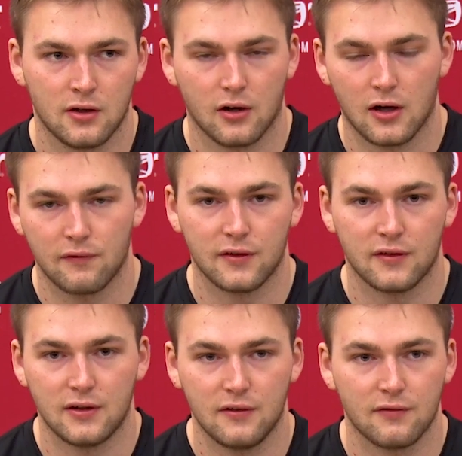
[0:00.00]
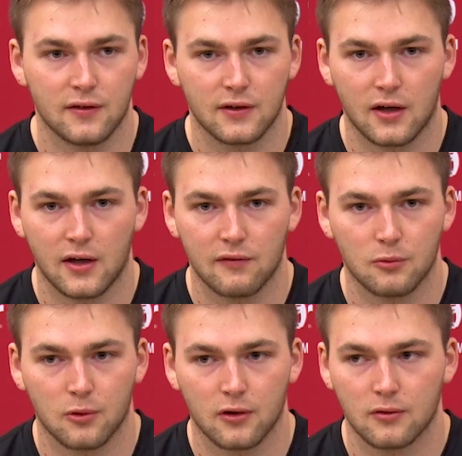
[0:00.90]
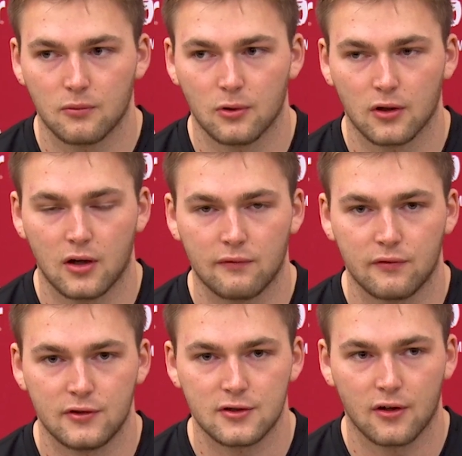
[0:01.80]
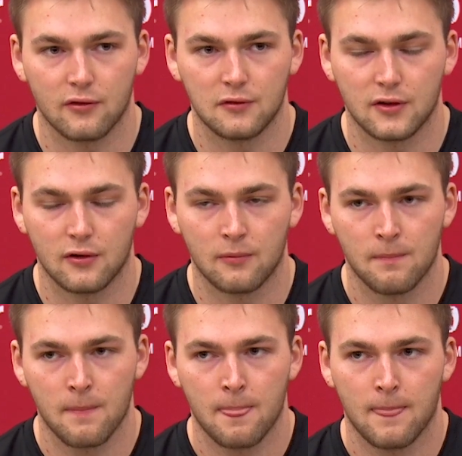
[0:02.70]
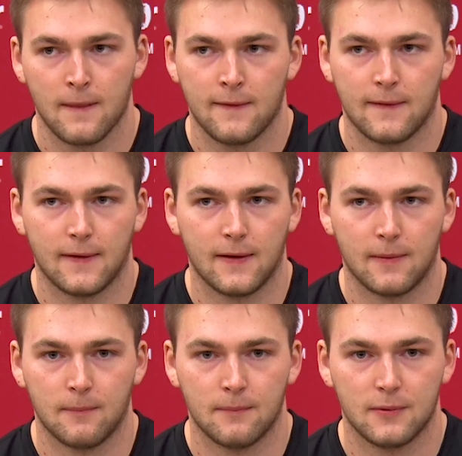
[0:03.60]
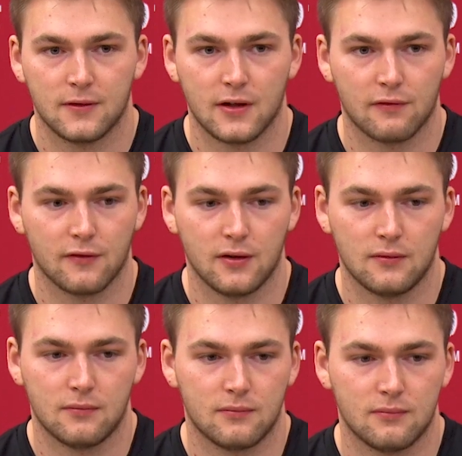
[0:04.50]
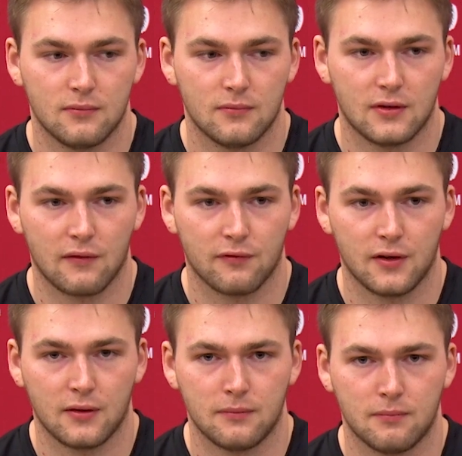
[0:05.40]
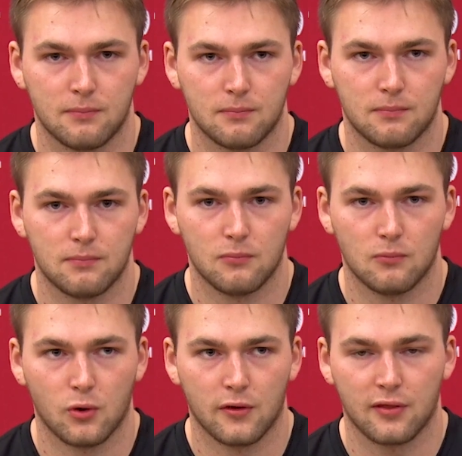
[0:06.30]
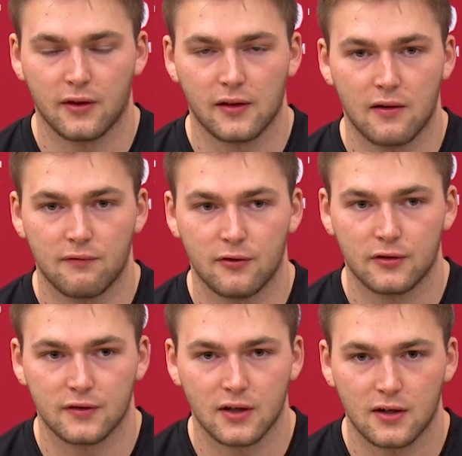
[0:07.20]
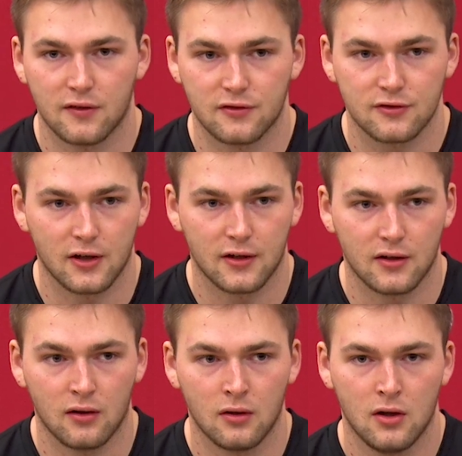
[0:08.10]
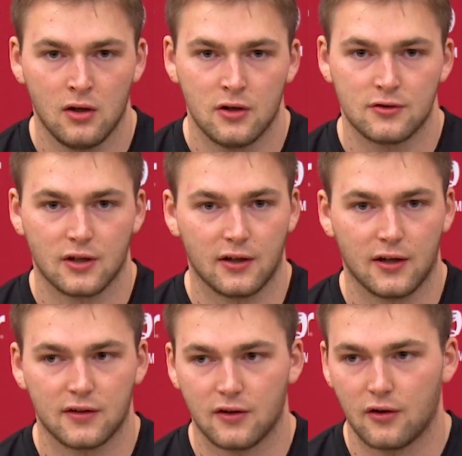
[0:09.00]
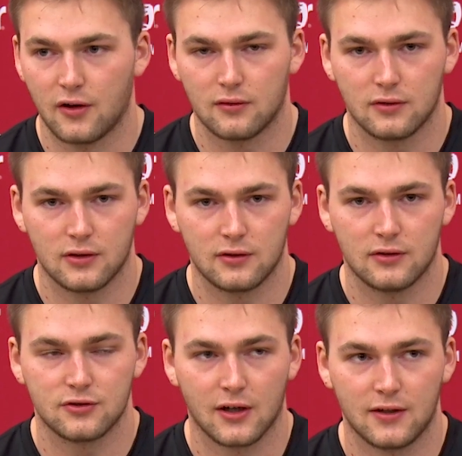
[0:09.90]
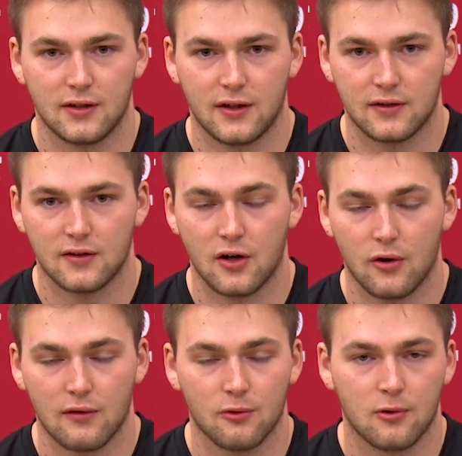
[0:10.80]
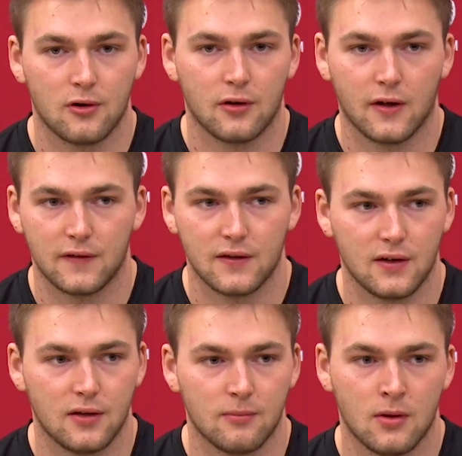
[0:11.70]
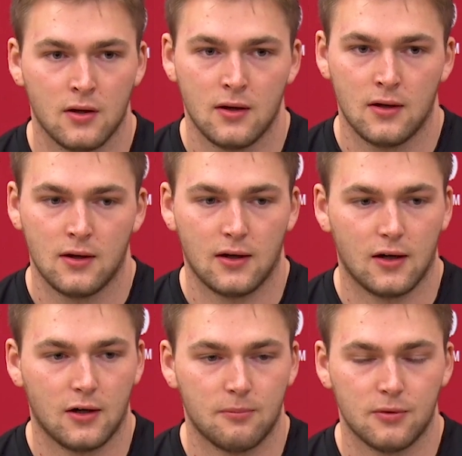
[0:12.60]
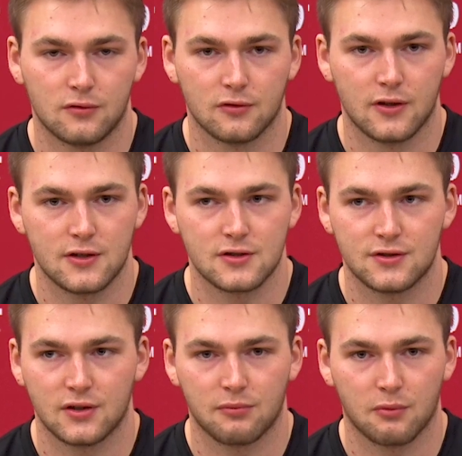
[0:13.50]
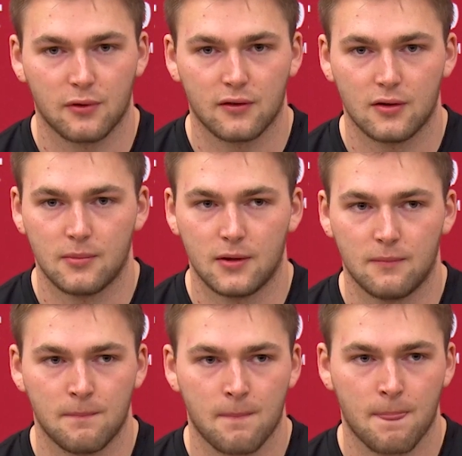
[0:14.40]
you know, offense and defense kind of have to work work off of each other. So um, it's definitely definitely one thing that I've focused on is just trying to trying to get to know that, trying to get to know everyone on the team, uh, build relationships with them, and